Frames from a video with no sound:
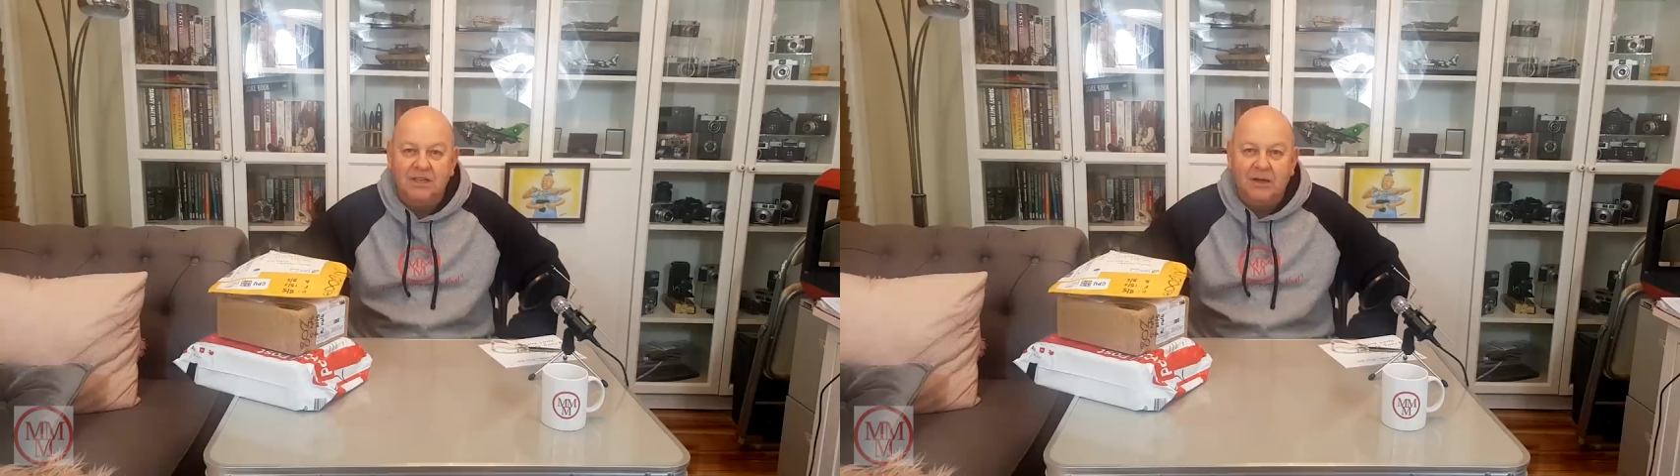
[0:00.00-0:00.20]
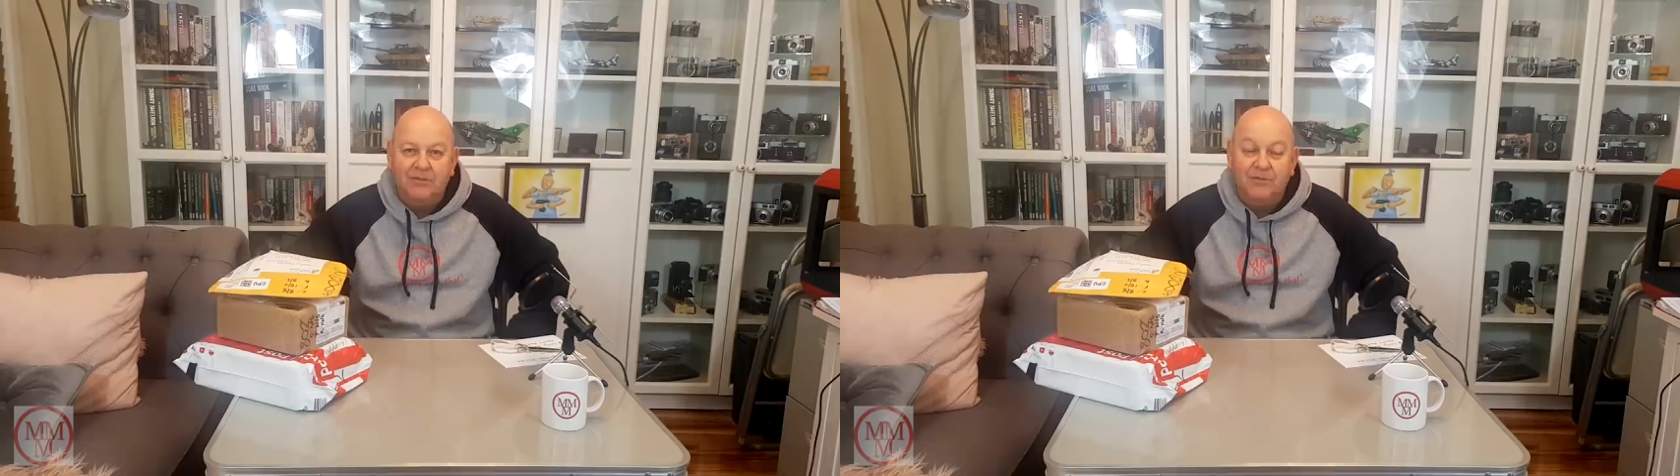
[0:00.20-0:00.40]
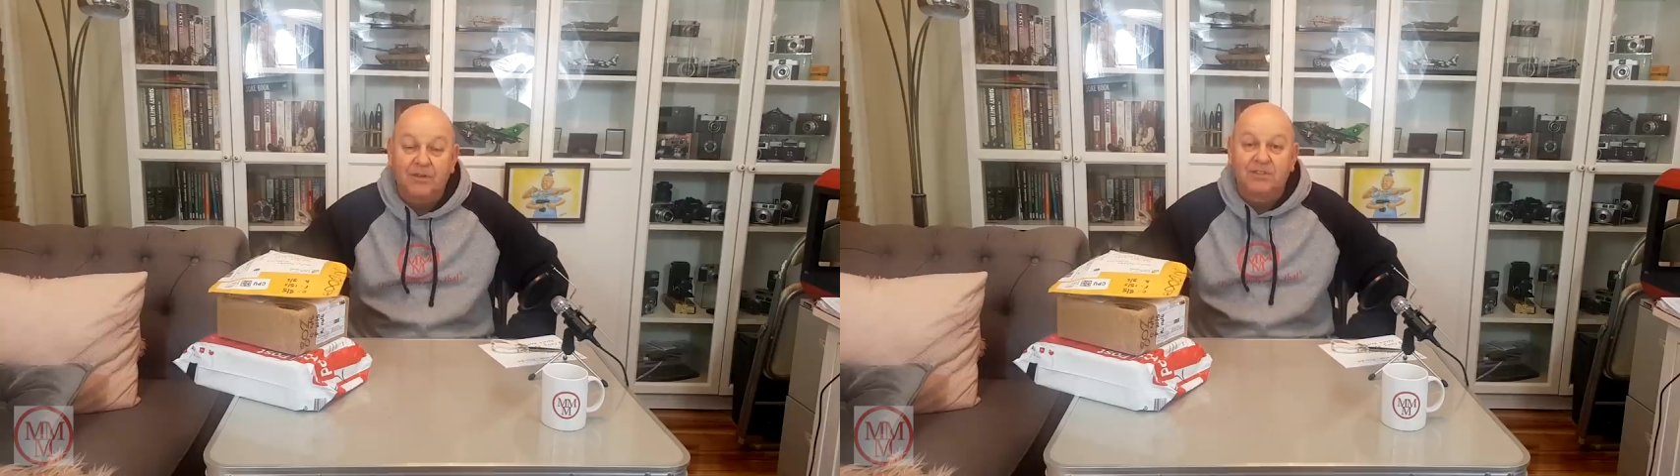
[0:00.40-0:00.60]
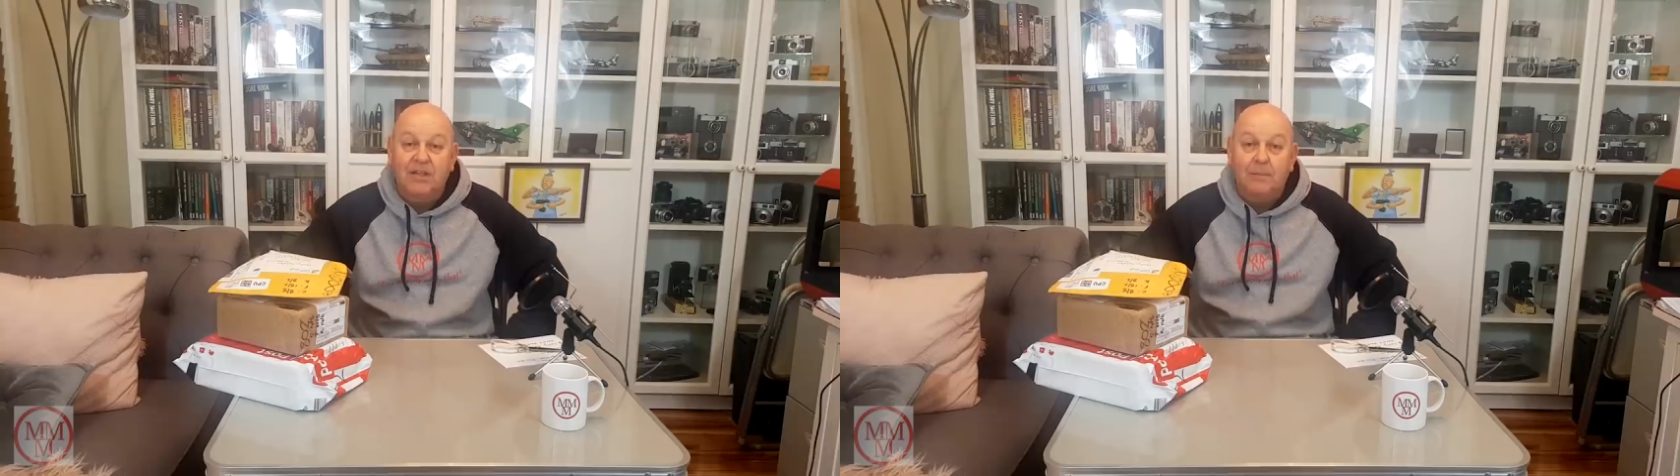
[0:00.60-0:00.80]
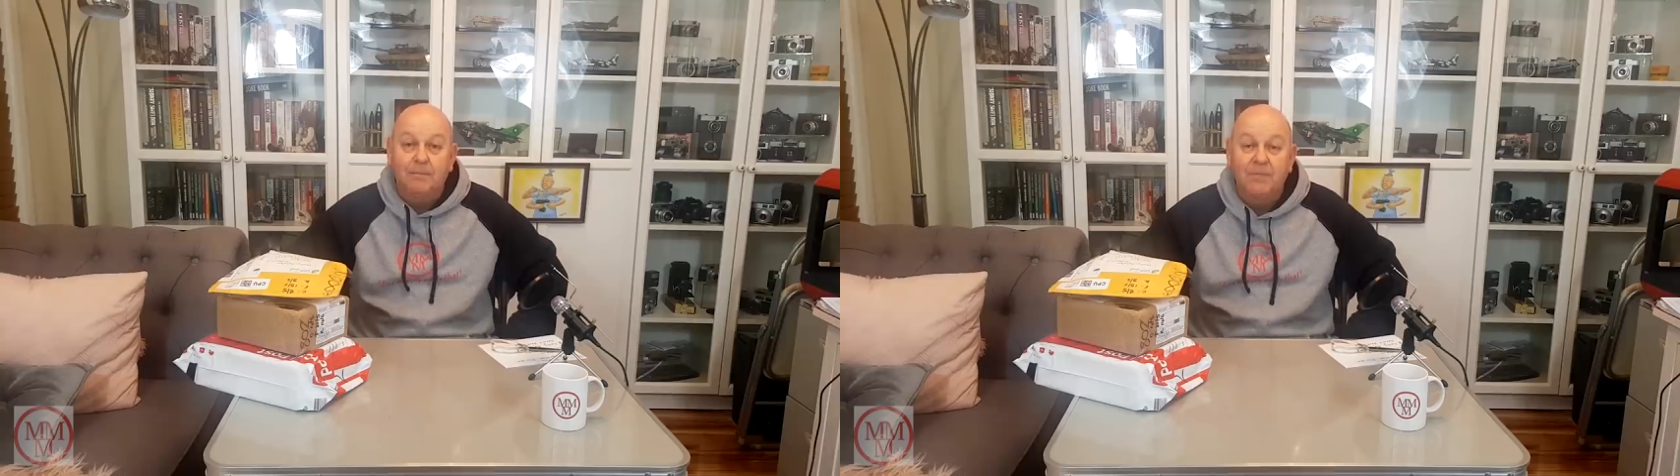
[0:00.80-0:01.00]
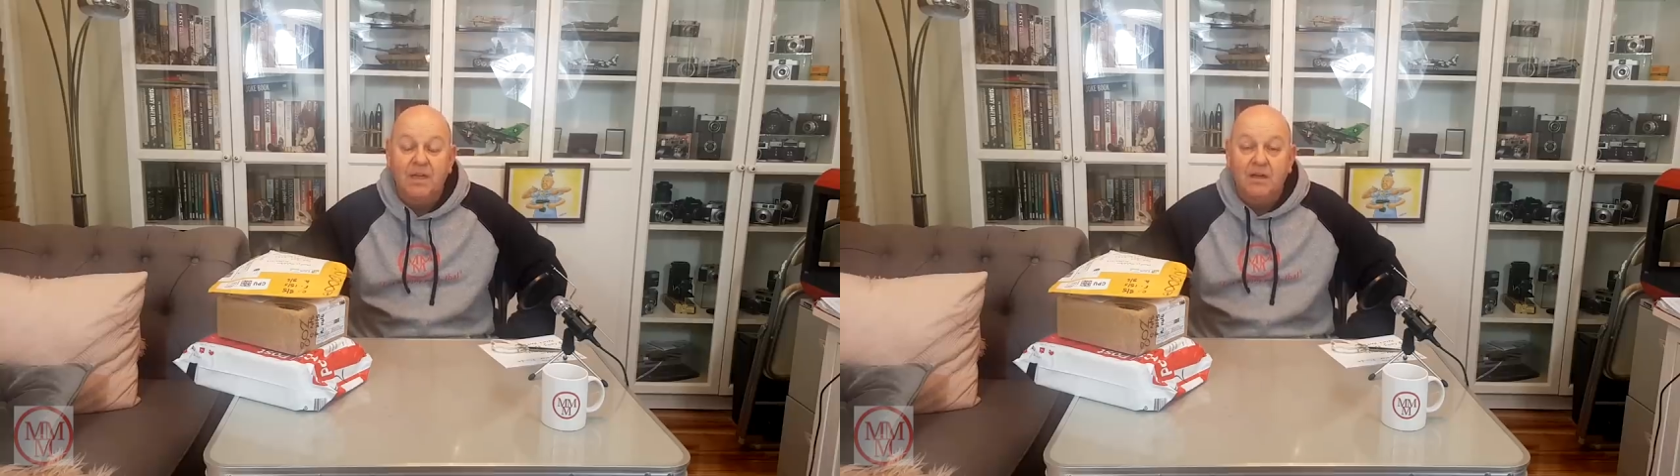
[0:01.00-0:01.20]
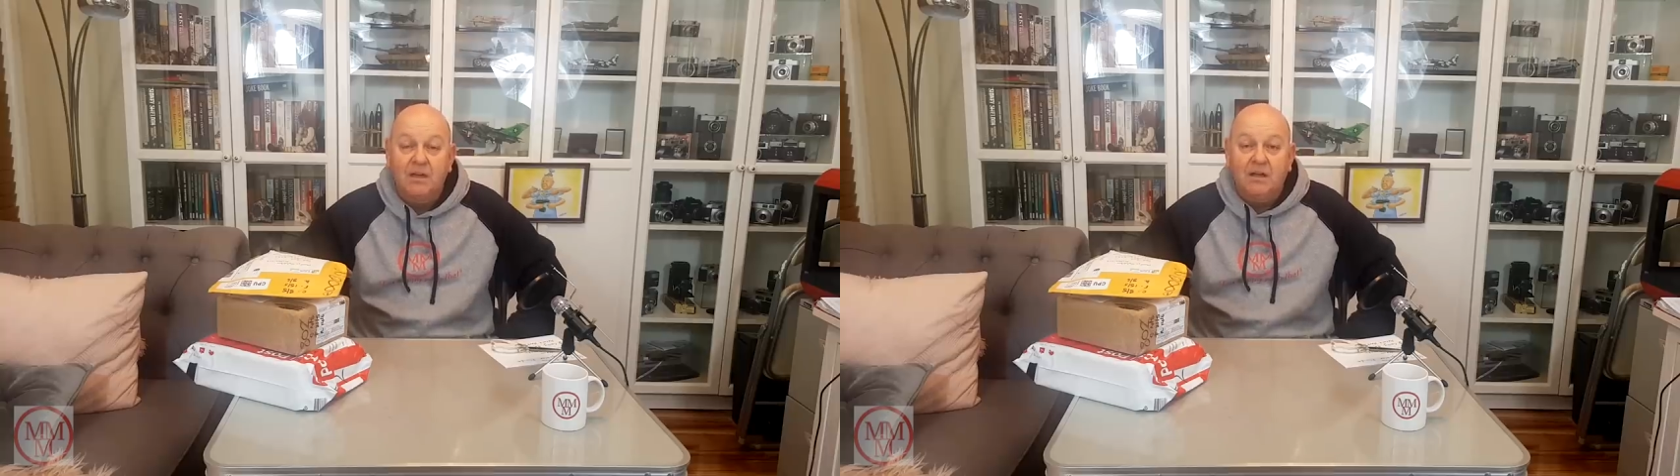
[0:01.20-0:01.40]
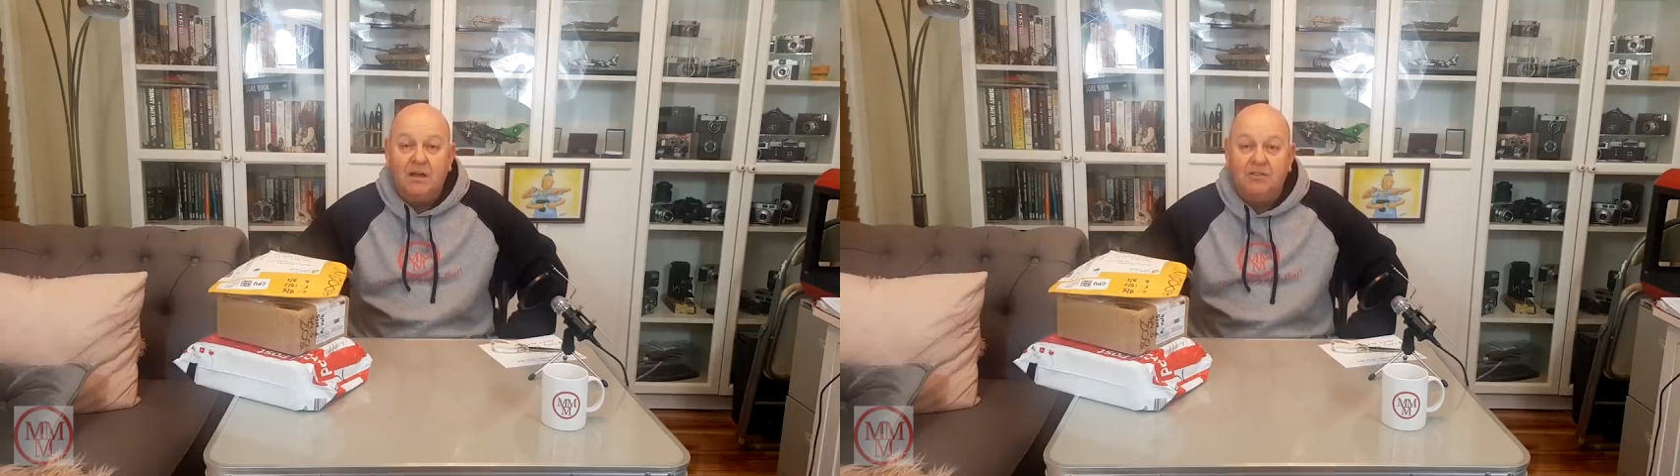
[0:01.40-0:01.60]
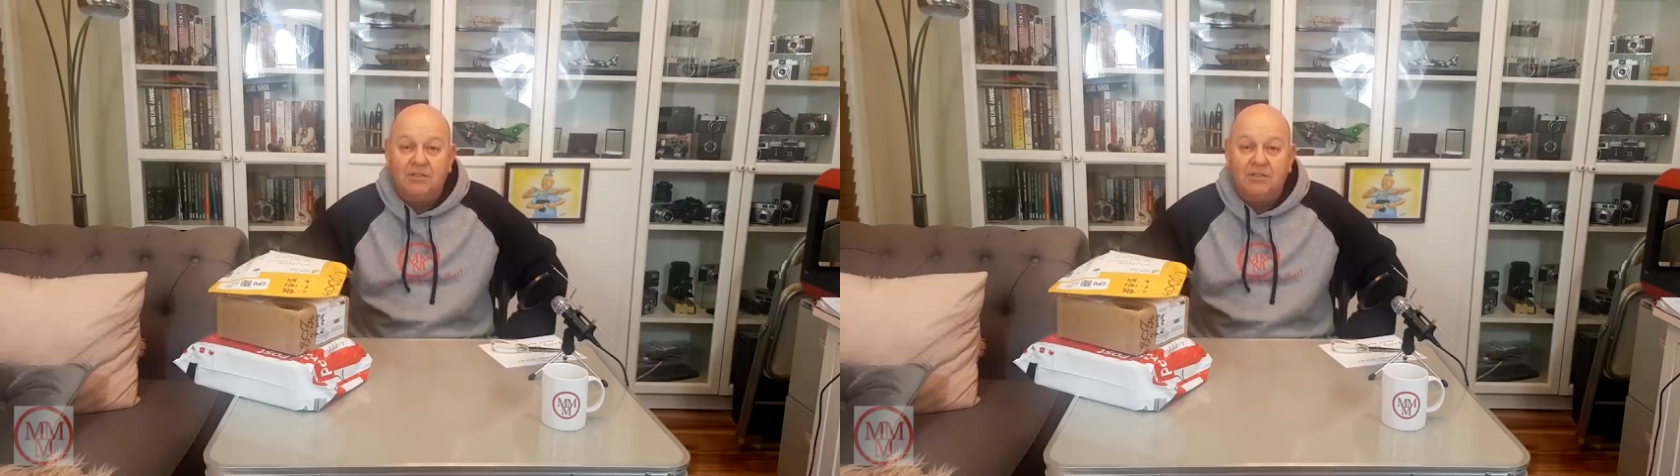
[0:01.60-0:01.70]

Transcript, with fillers: Now first up, I'd